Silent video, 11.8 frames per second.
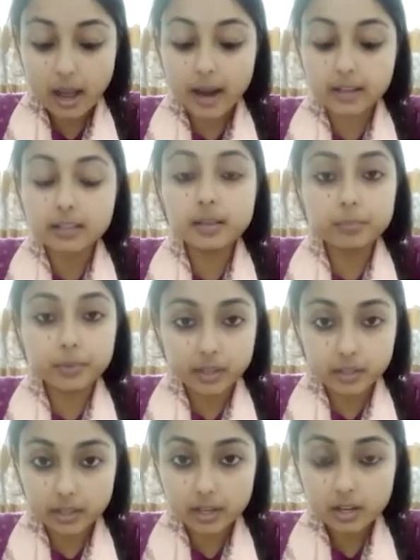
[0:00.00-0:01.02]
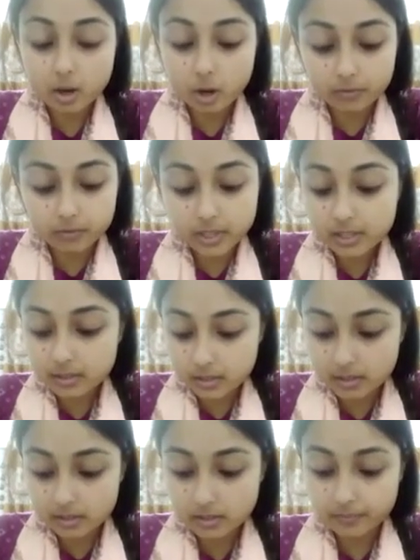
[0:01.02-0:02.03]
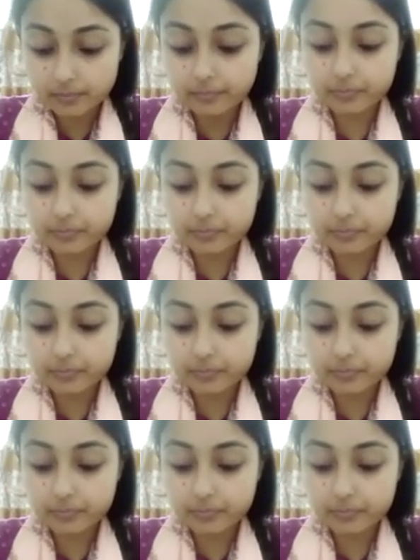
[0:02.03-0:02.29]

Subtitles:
at the beginning of this season?